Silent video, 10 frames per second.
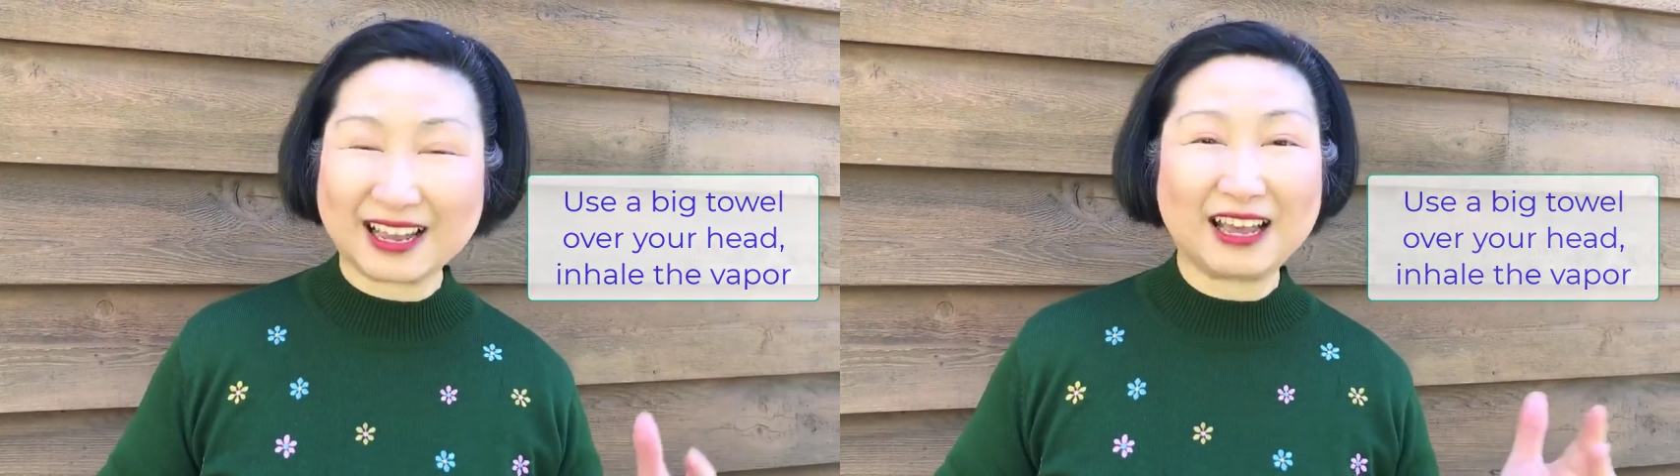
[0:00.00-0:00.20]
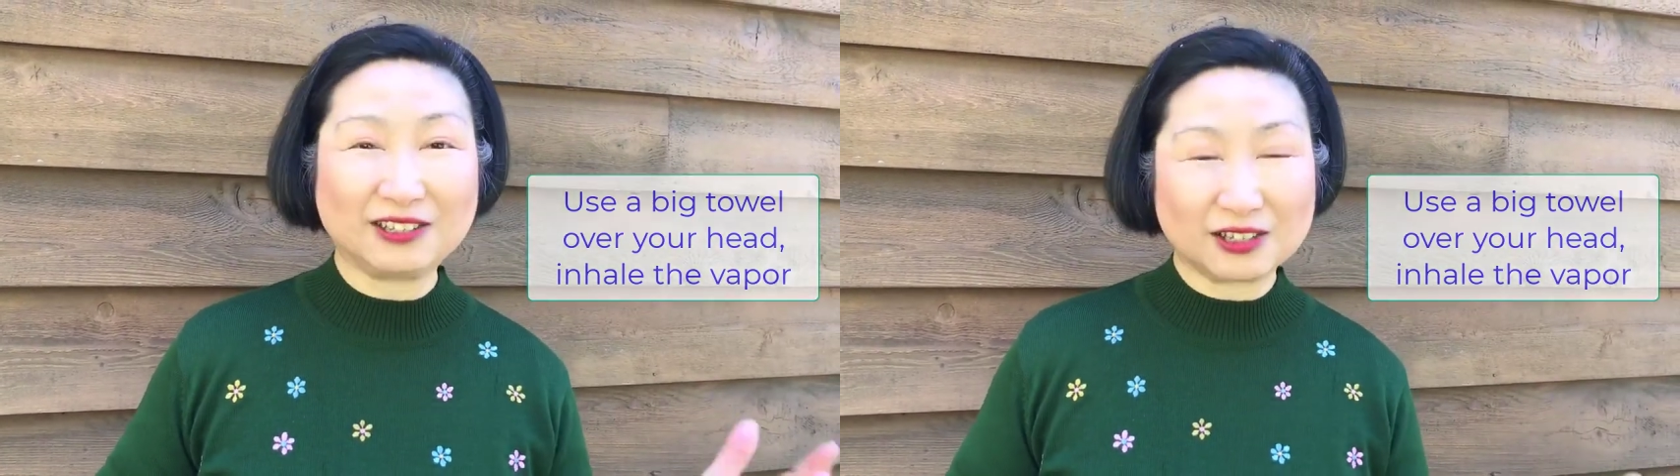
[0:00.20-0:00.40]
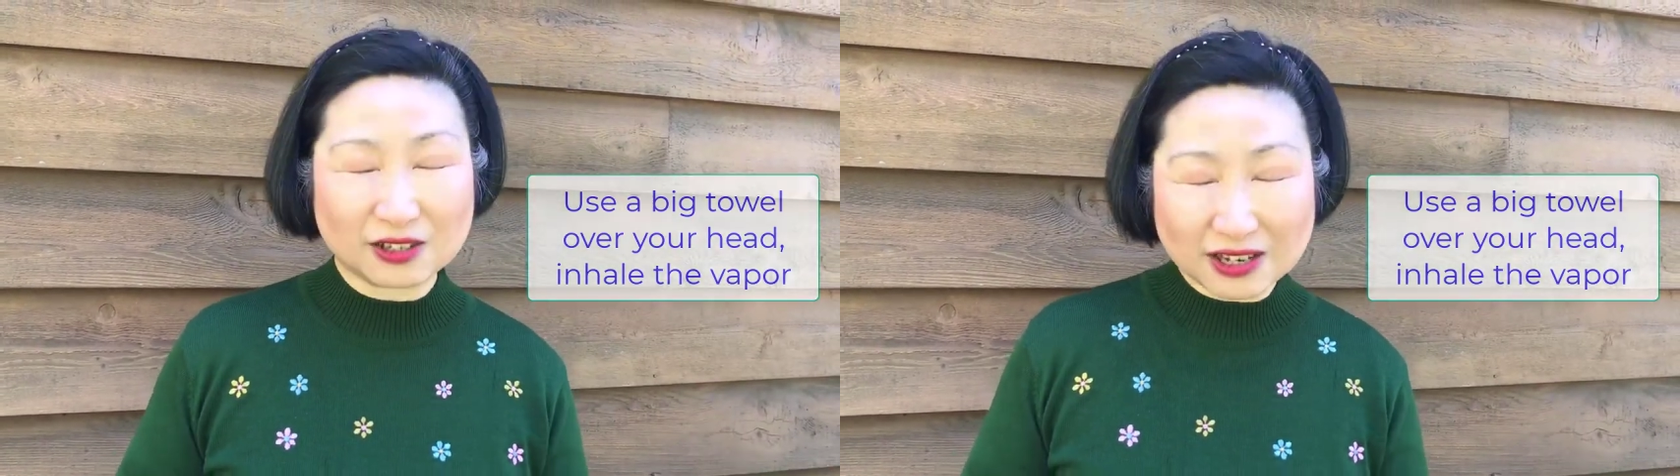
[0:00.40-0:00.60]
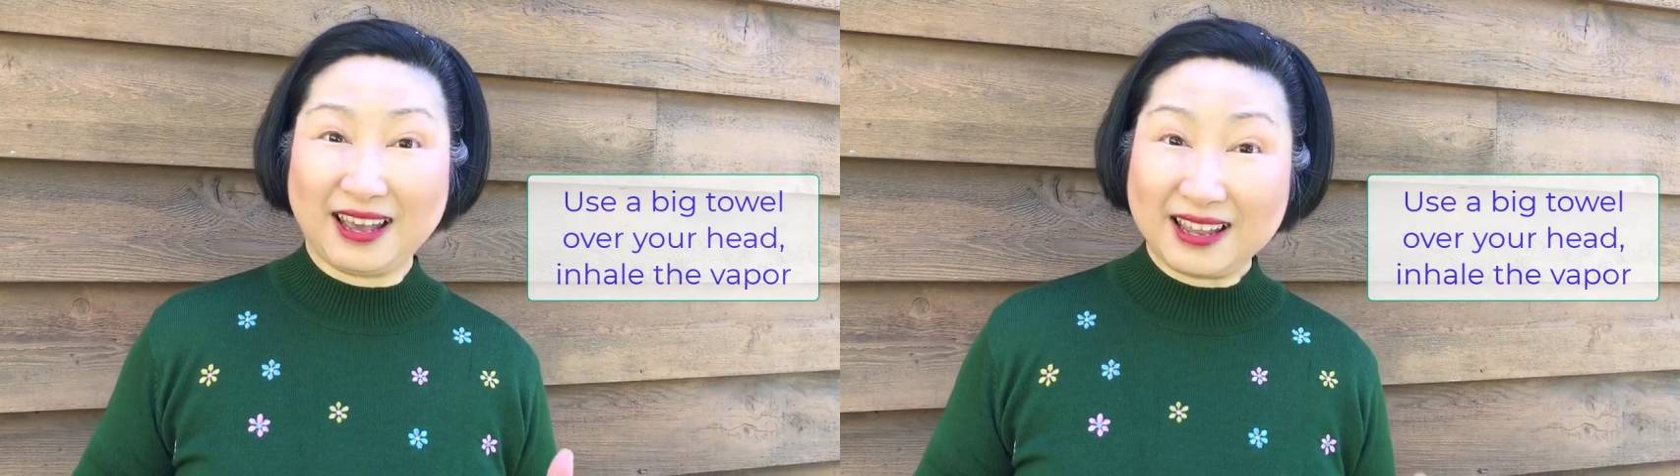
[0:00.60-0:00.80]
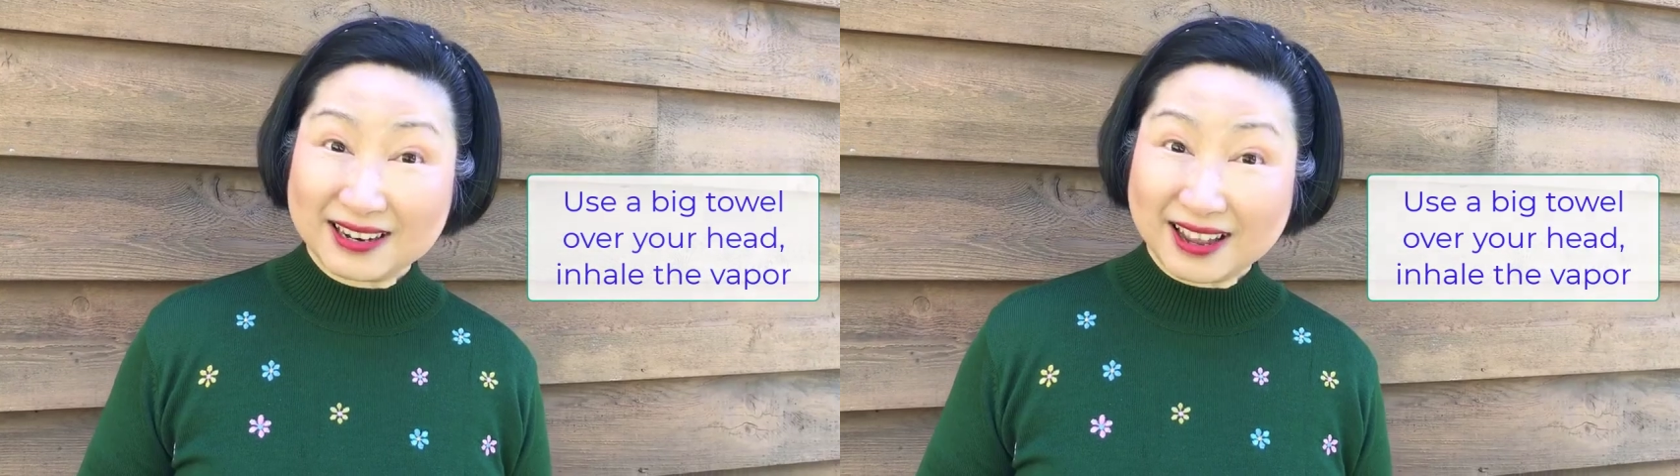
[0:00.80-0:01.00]
and just
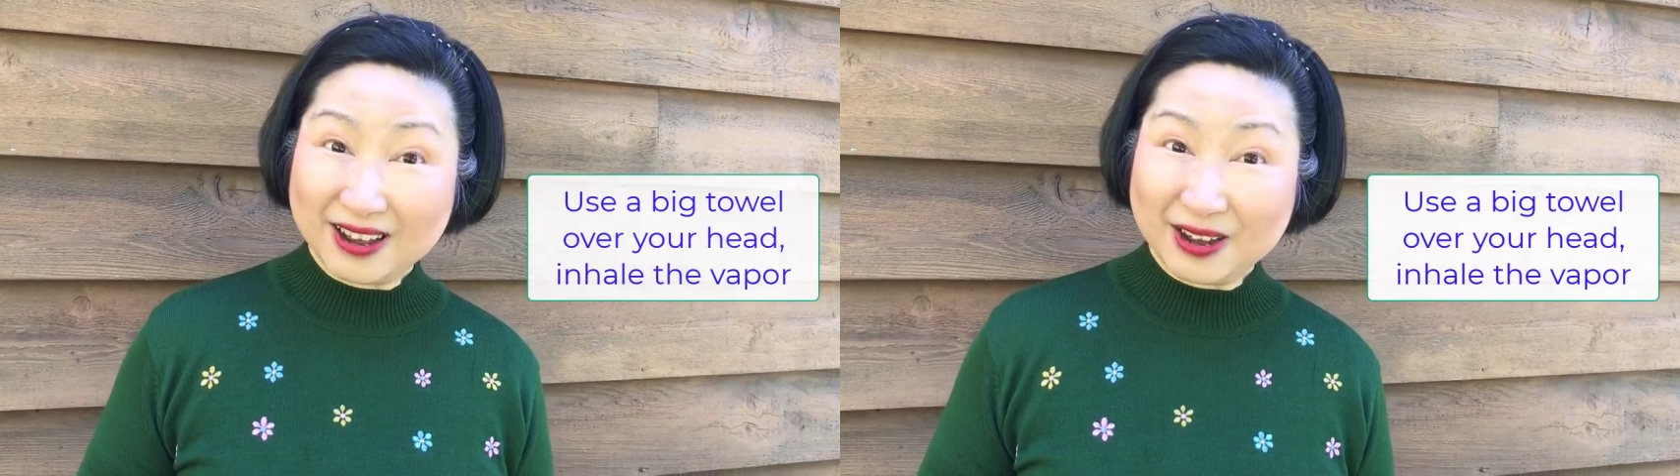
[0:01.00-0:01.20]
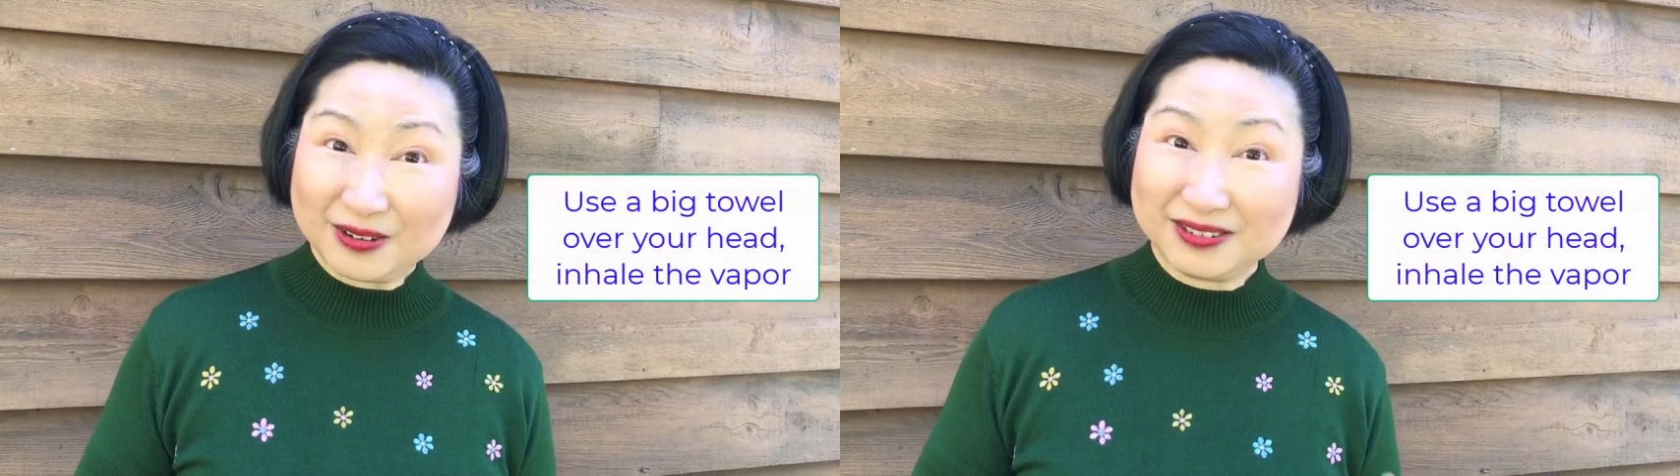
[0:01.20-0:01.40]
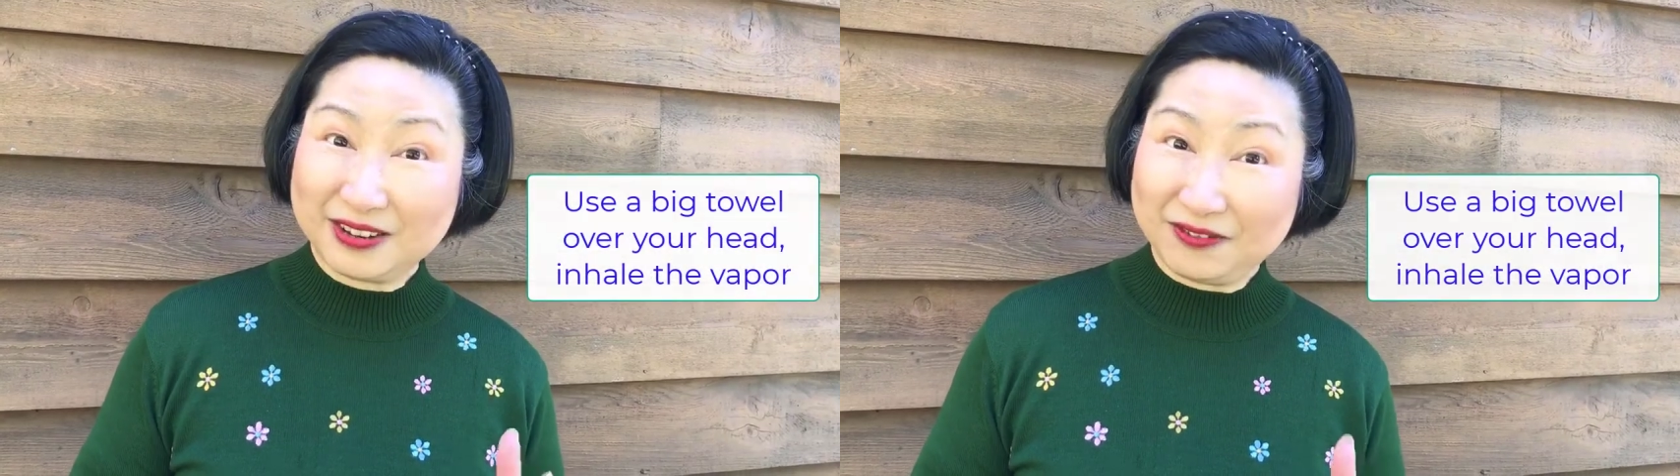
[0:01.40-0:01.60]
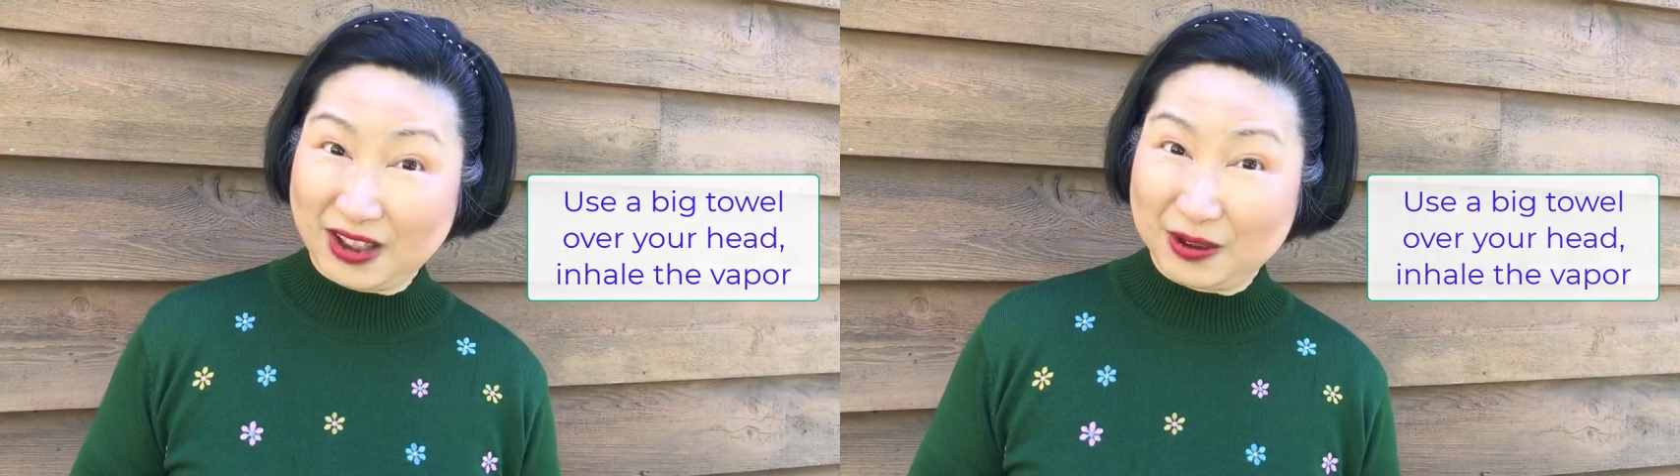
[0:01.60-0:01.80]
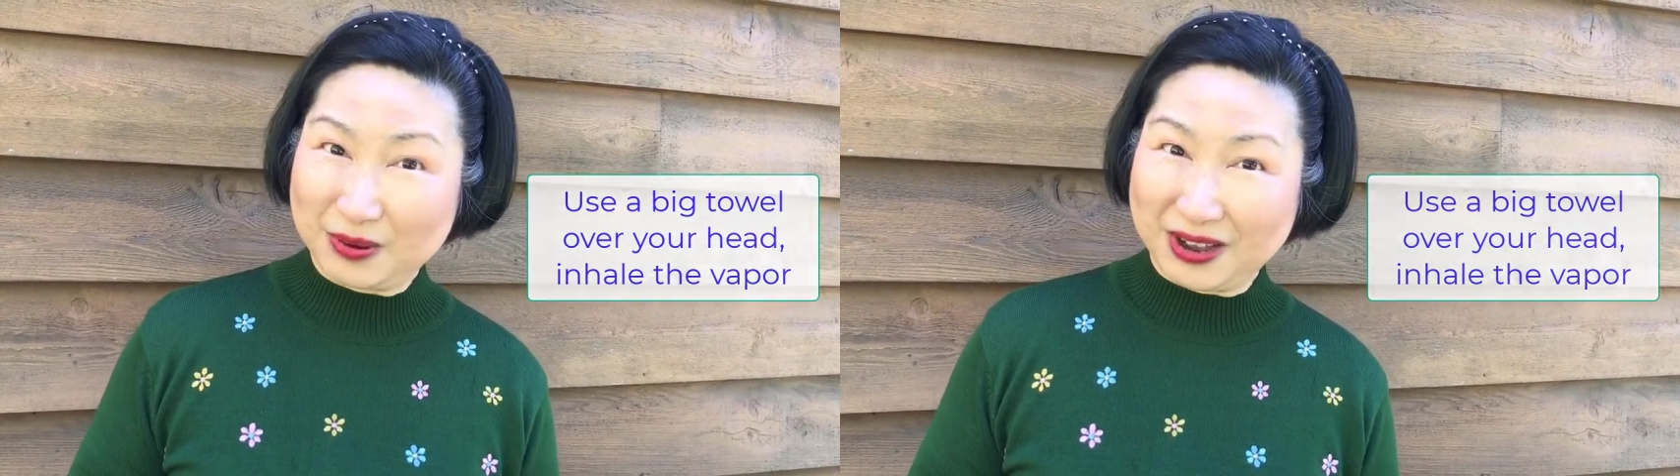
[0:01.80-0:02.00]
inhale the
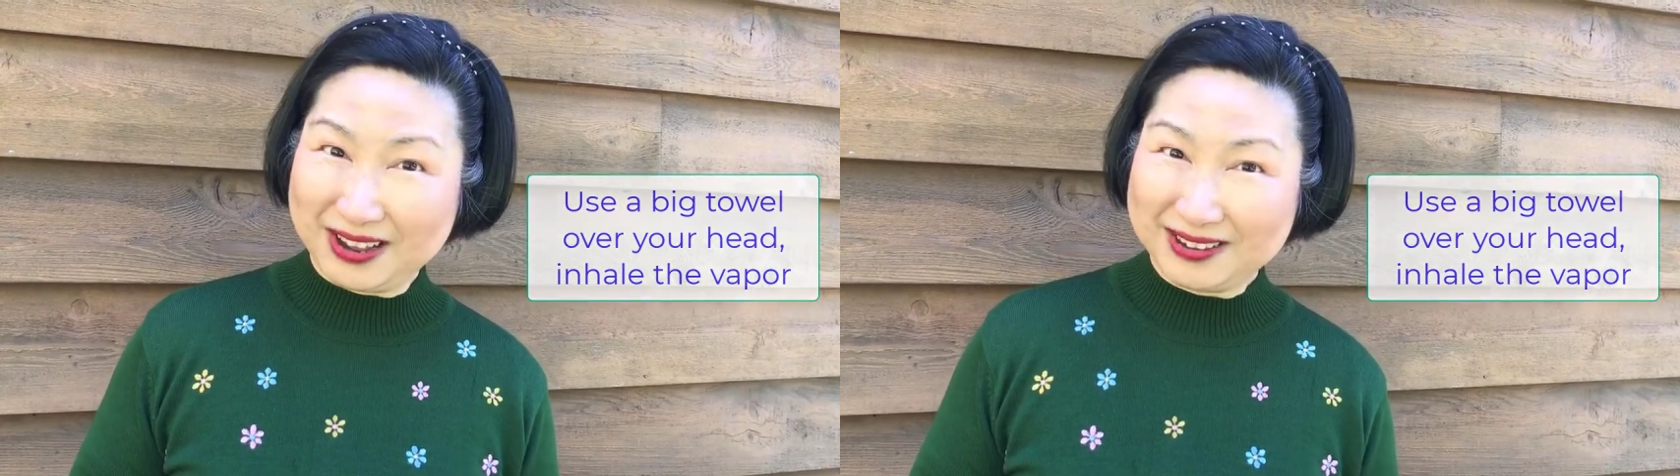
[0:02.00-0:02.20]
vapor.